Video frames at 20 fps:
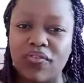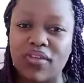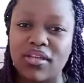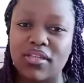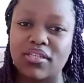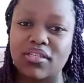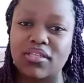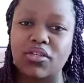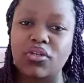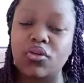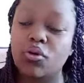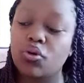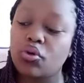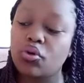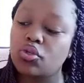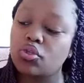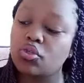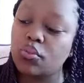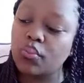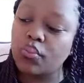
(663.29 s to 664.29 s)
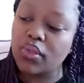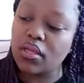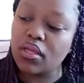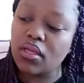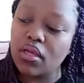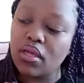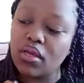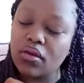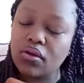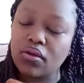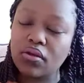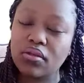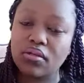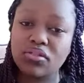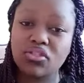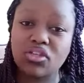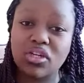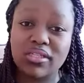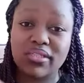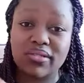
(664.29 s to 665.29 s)
it you're going to be
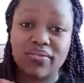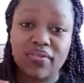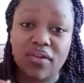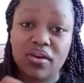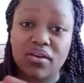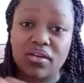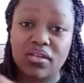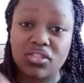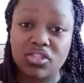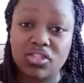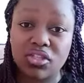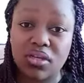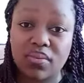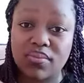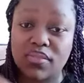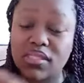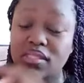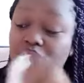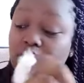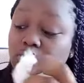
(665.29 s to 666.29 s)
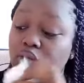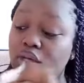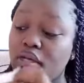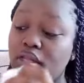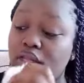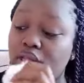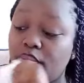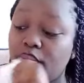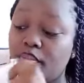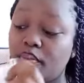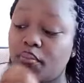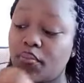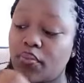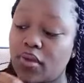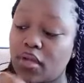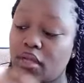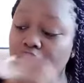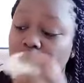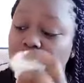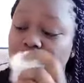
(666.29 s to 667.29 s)
transferring germs. That's why
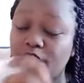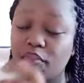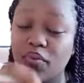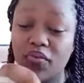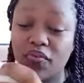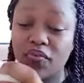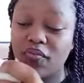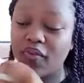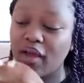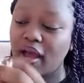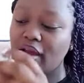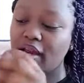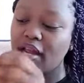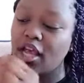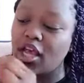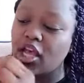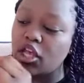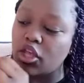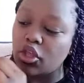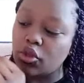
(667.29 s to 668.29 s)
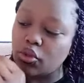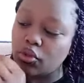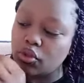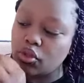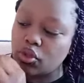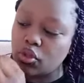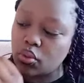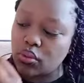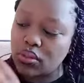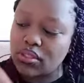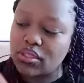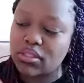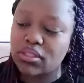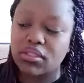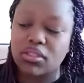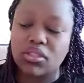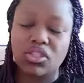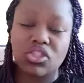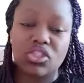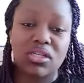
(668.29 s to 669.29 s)
it's preferred you do it
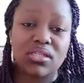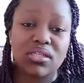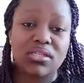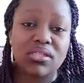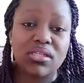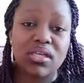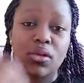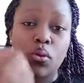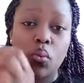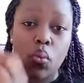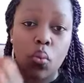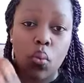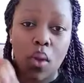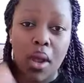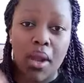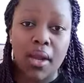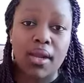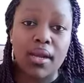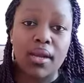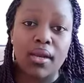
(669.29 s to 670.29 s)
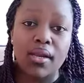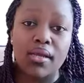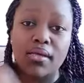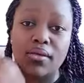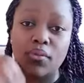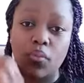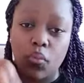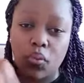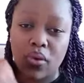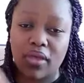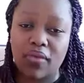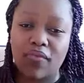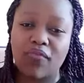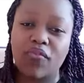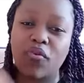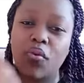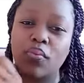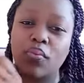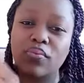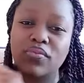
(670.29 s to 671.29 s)
just in one way,
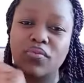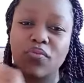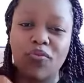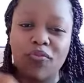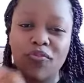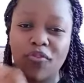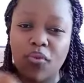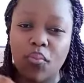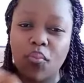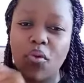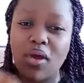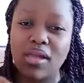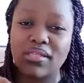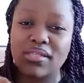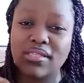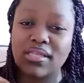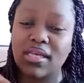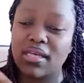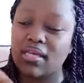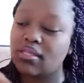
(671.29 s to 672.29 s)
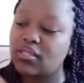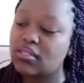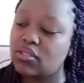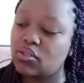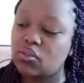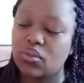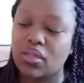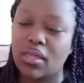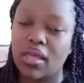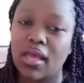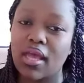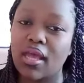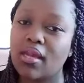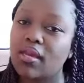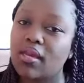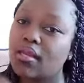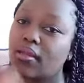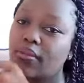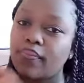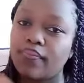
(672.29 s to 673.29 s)
from one side to the
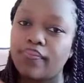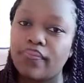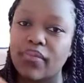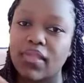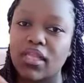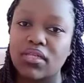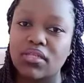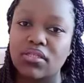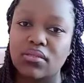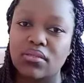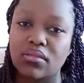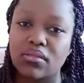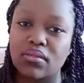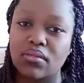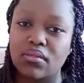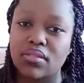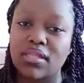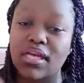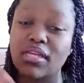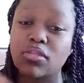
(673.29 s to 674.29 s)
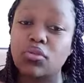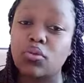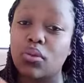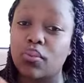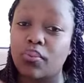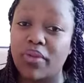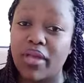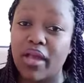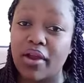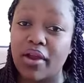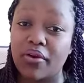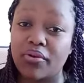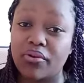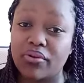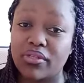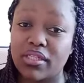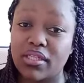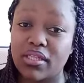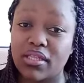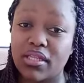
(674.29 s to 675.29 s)
end. That will be a
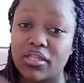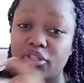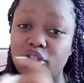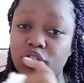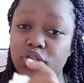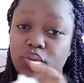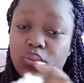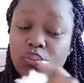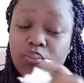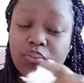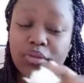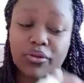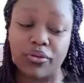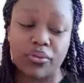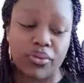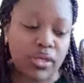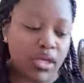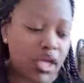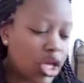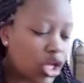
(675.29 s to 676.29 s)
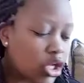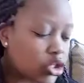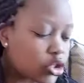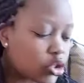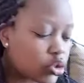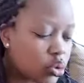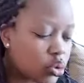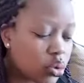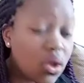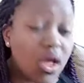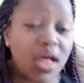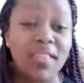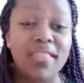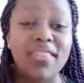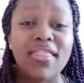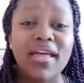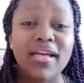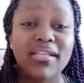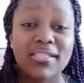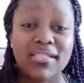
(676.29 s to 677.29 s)
routine that you'll be doing. So
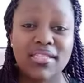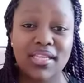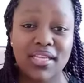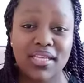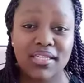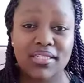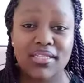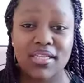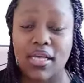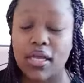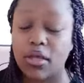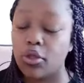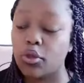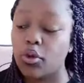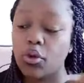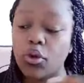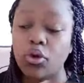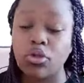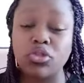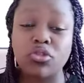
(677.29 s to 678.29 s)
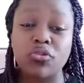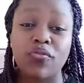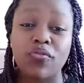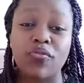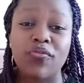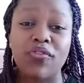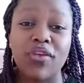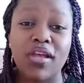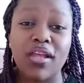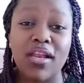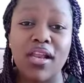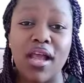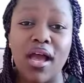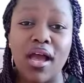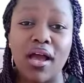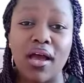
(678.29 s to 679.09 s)
that's it. You're going to feel